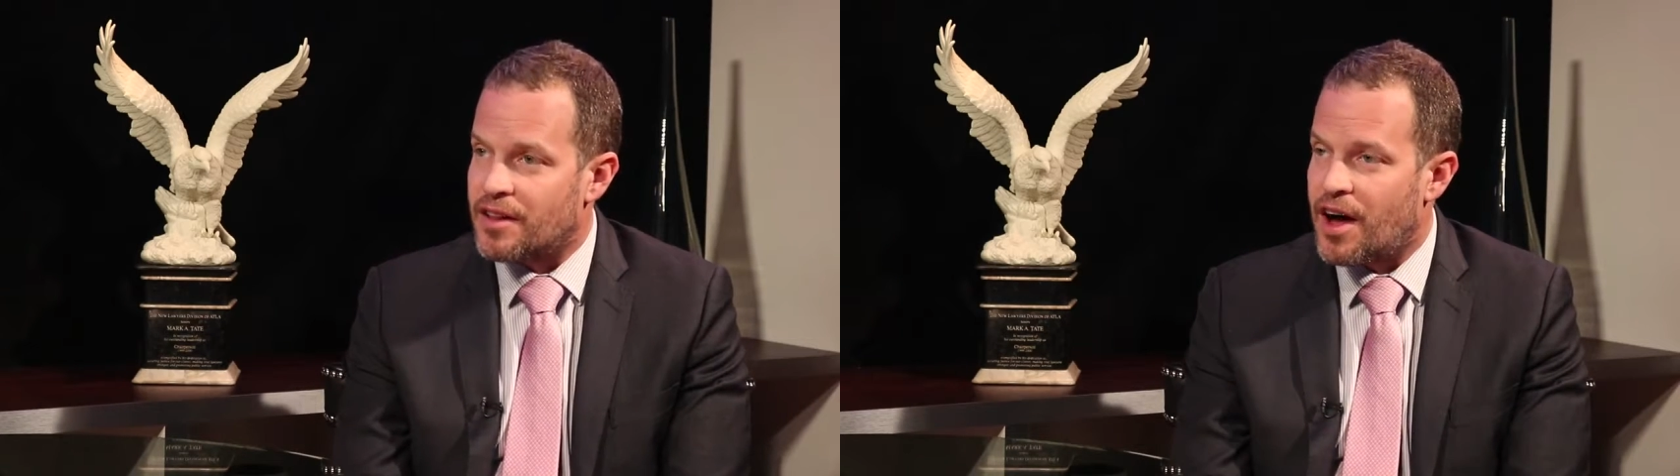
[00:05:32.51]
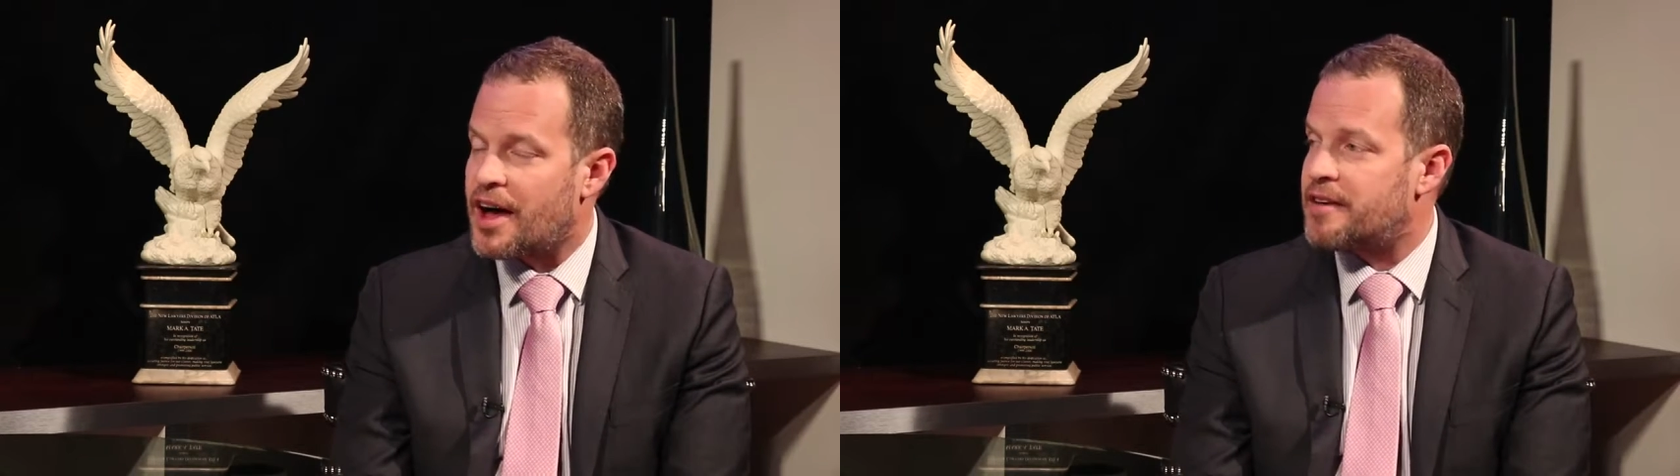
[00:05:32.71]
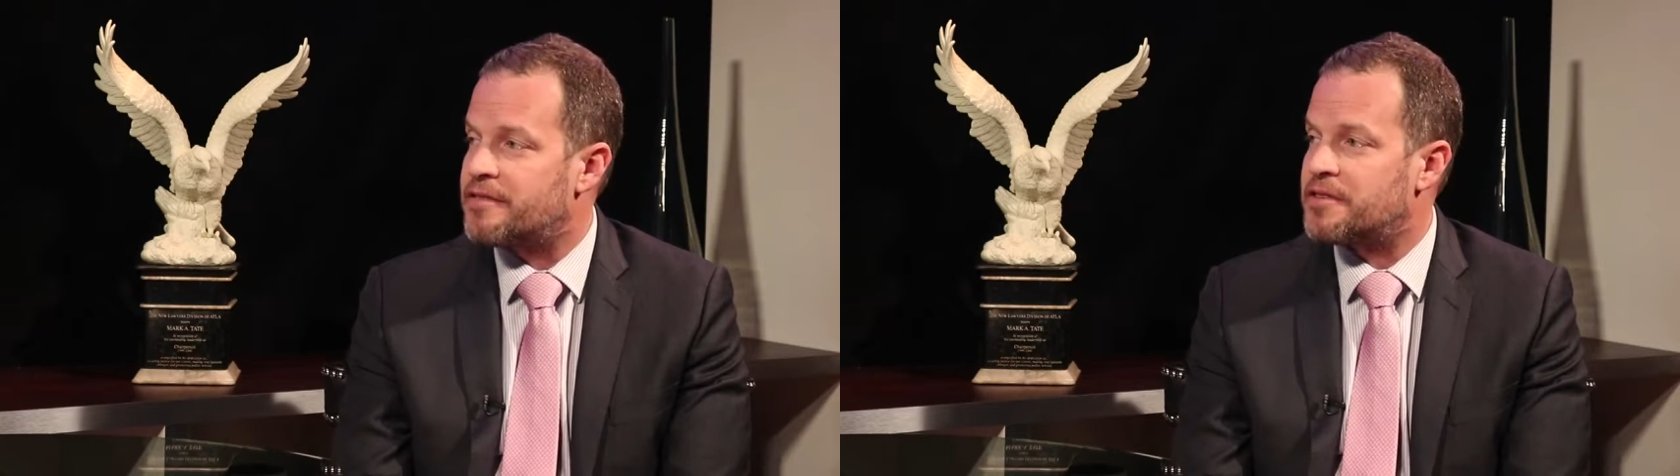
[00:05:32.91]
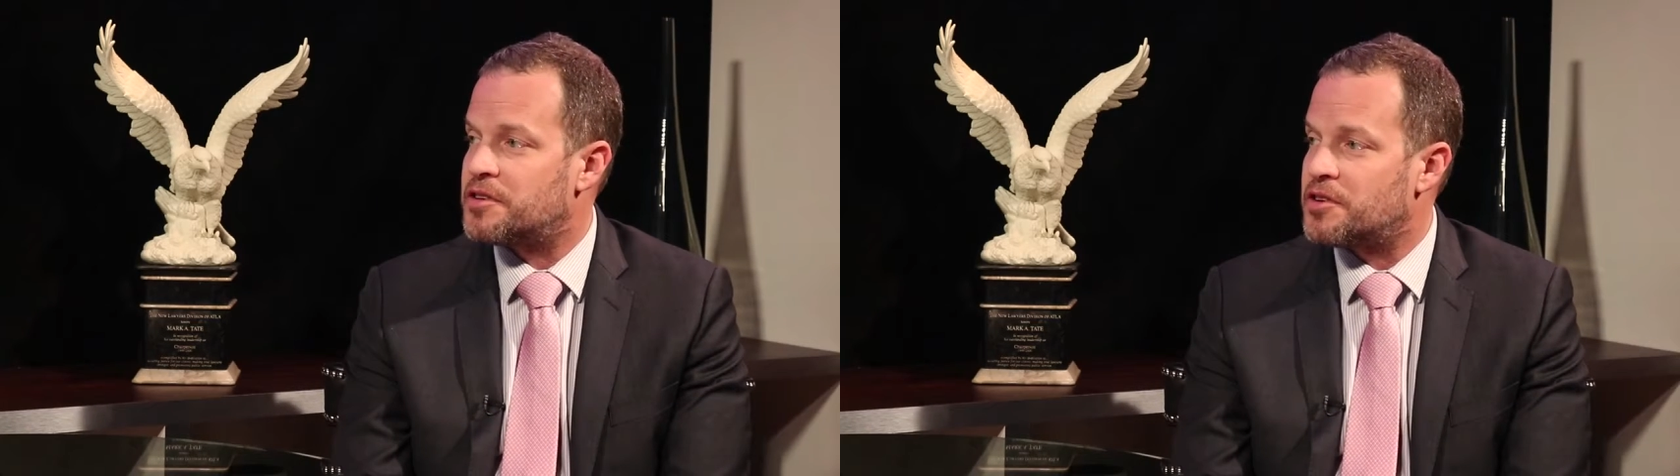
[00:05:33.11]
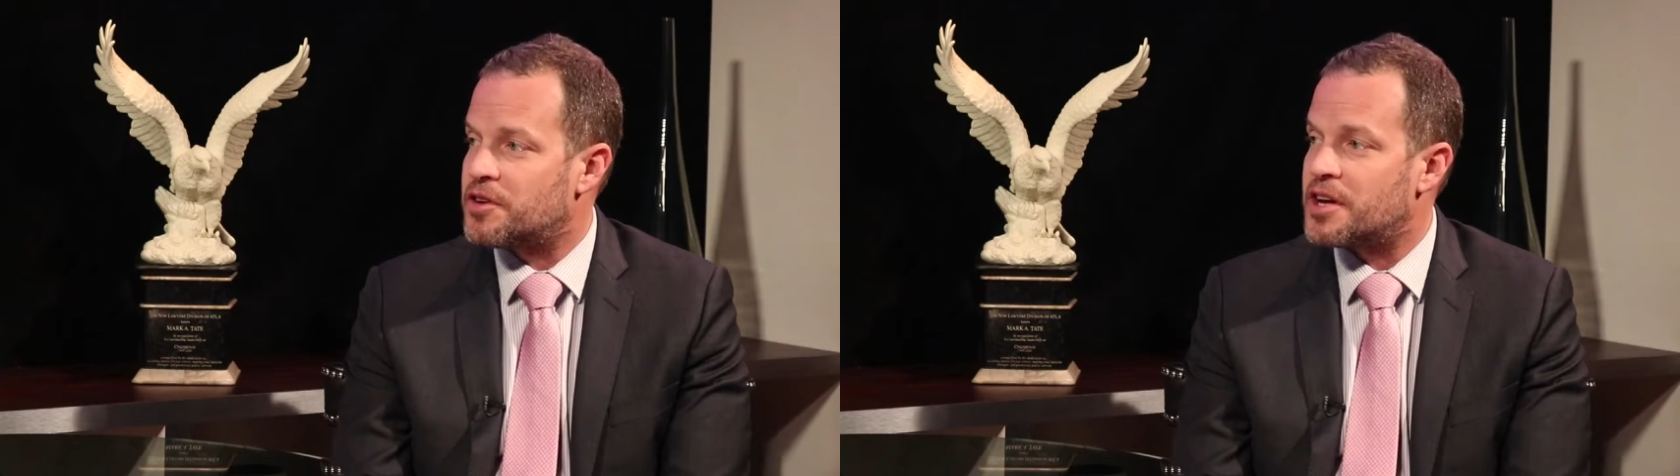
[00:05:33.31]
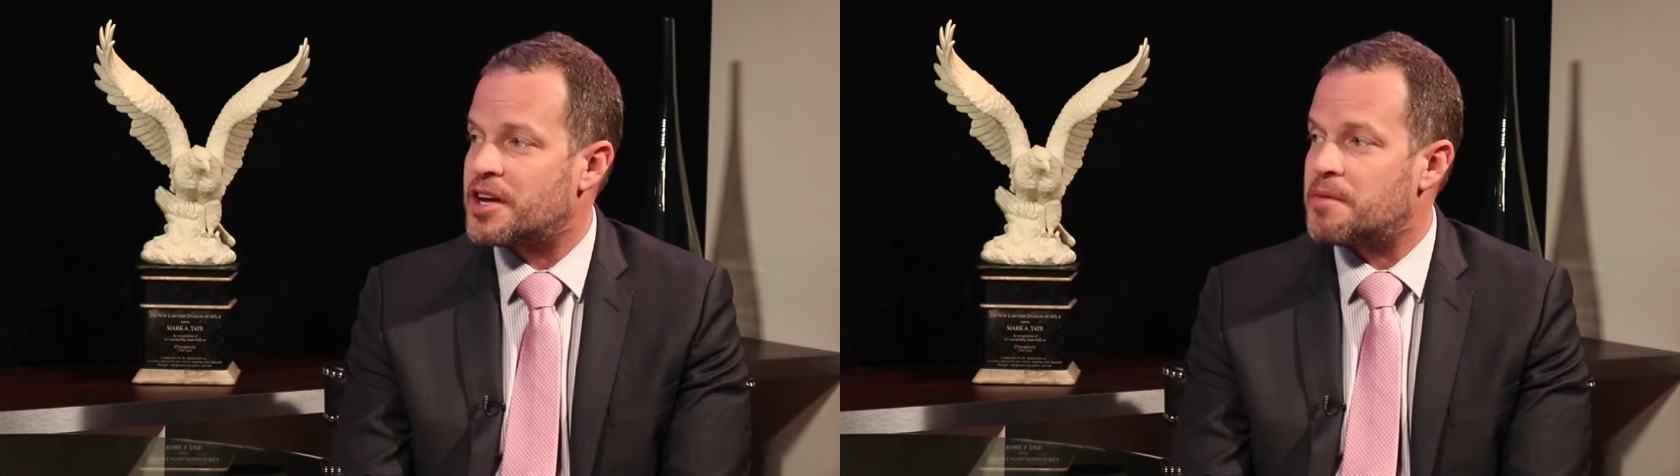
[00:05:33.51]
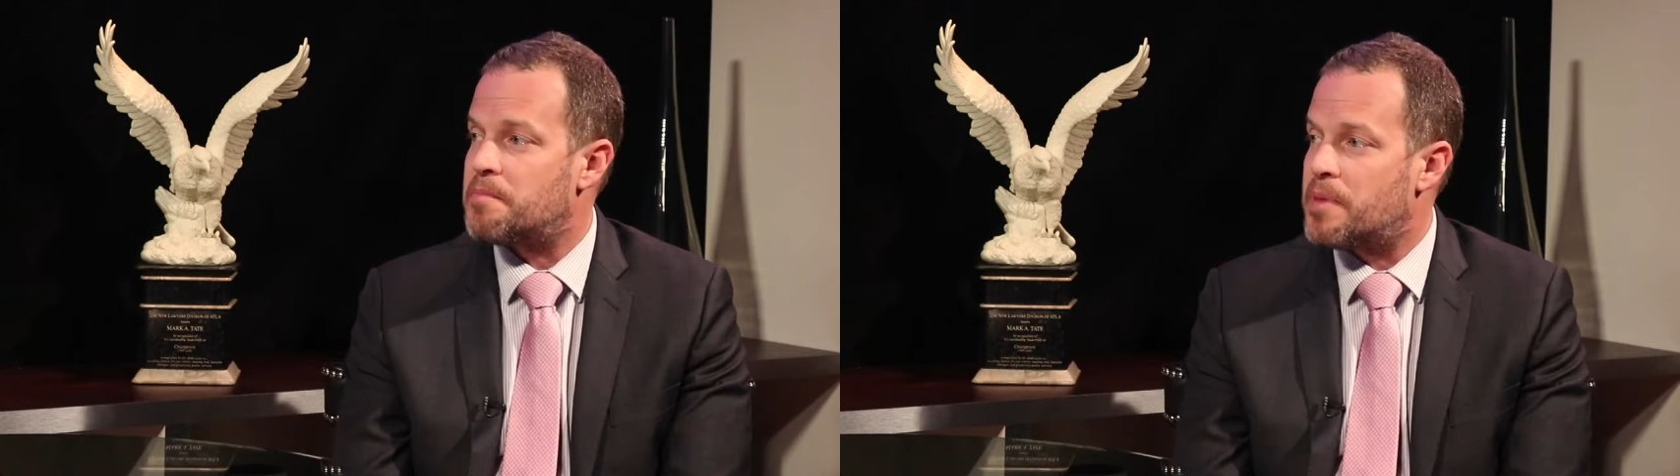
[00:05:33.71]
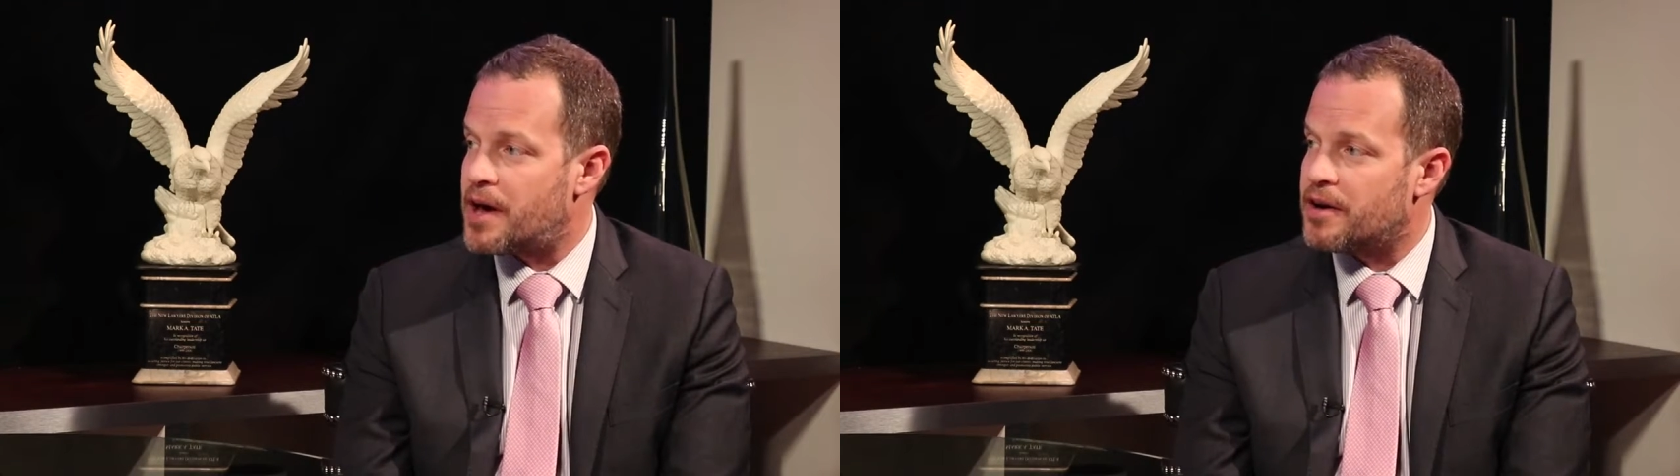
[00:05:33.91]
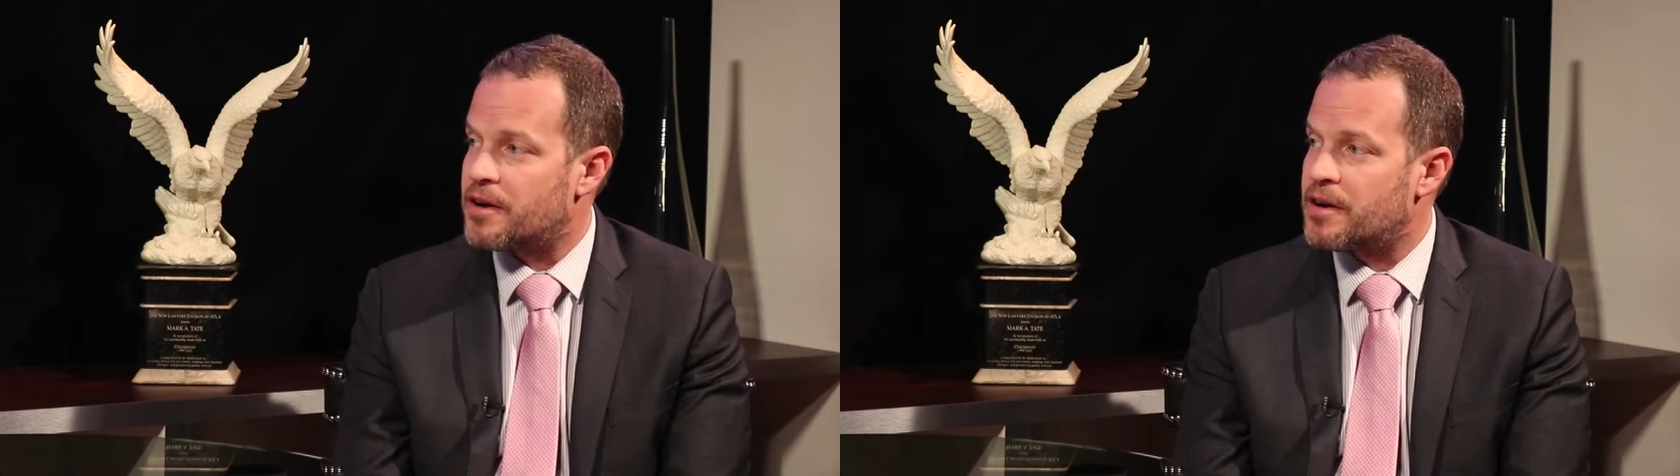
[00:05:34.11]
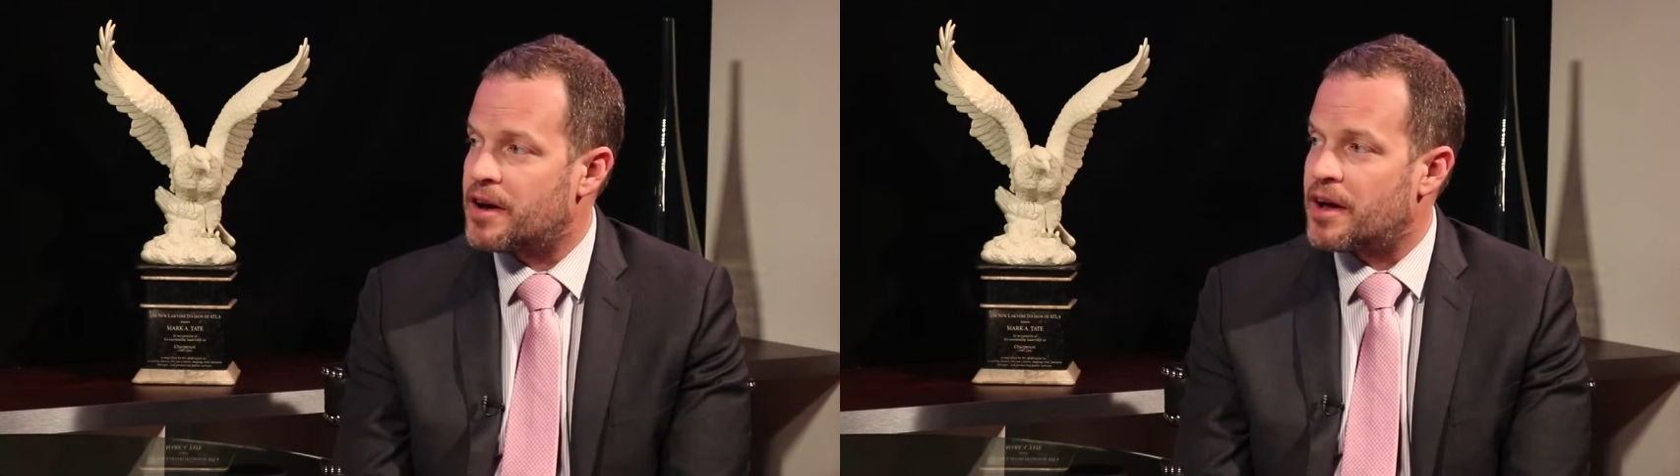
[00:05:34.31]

life, you're going to get better